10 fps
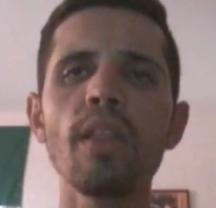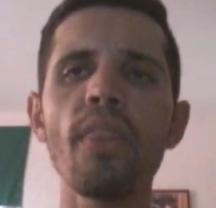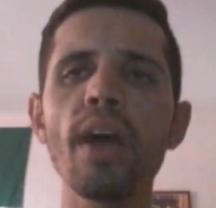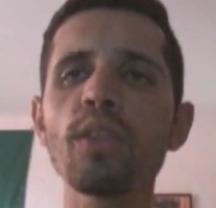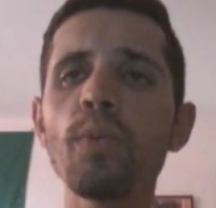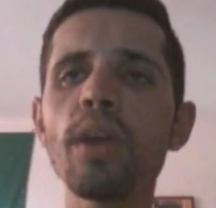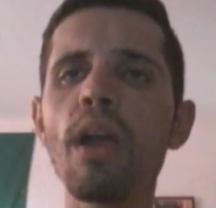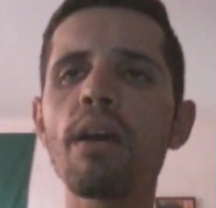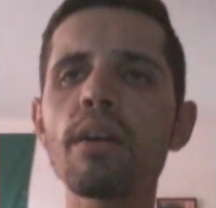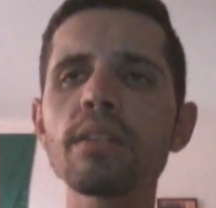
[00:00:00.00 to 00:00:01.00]
that will
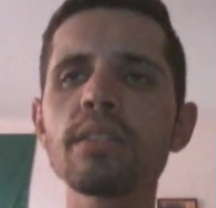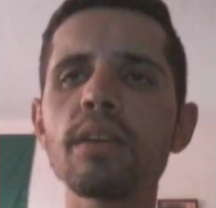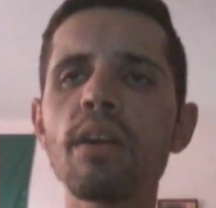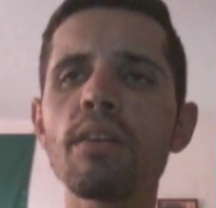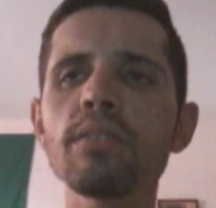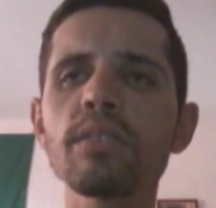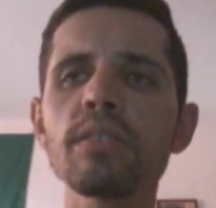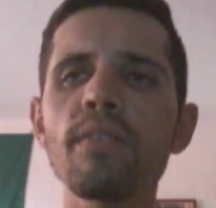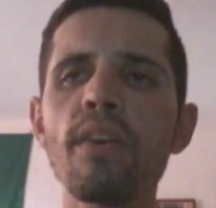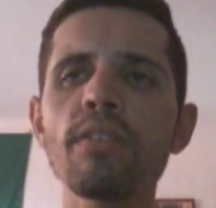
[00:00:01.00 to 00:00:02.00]
cut
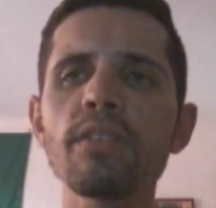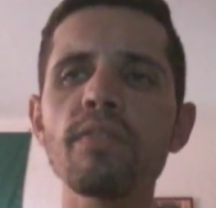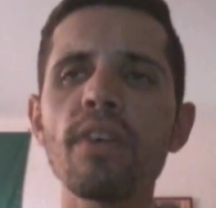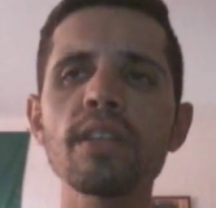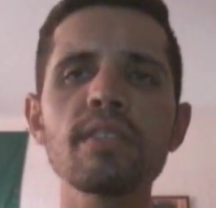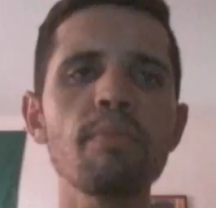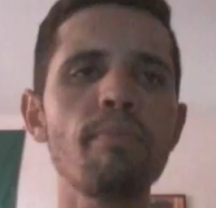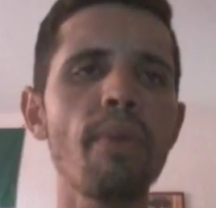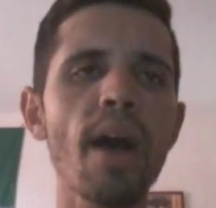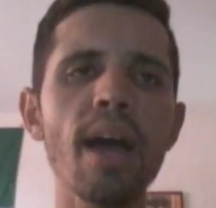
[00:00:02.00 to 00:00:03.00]
controversy
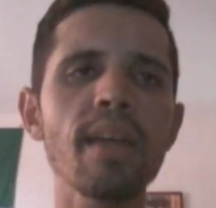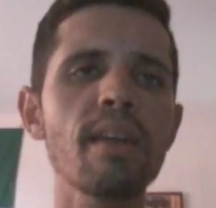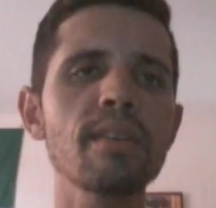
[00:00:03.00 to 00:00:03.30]
by